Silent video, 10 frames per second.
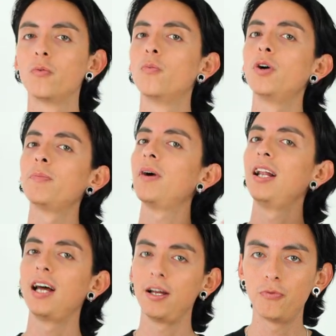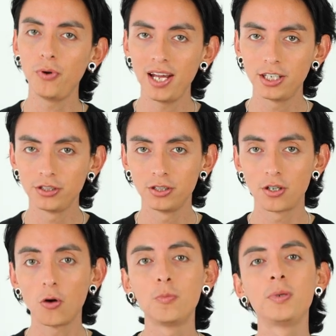with my live reaction,
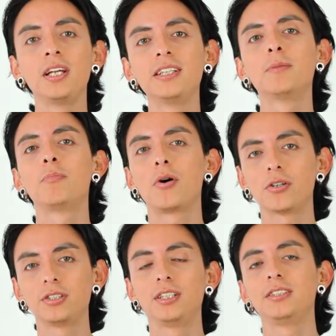opening the box